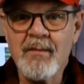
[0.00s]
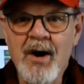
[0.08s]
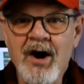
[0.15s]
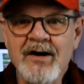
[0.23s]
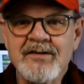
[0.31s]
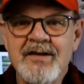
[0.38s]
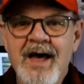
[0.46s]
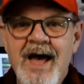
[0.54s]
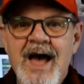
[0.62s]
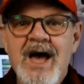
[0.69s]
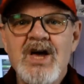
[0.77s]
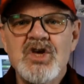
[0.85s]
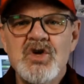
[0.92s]
remarks,
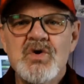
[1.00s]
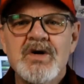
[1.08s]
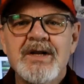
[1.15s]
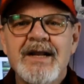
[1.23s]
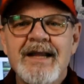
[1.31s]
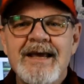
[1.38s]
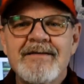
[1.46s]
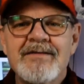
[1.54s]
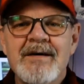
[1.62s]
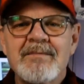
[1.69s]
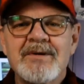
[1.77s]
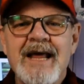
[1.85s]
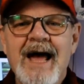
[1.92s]
you can leave
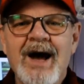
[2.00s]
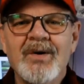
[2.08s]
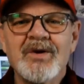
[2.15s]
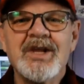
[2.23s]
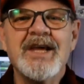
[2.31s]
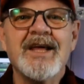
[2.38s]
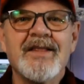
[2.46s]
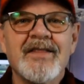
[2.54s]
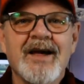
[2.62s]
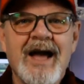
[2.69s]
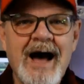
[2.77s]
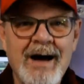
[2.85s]
them down in the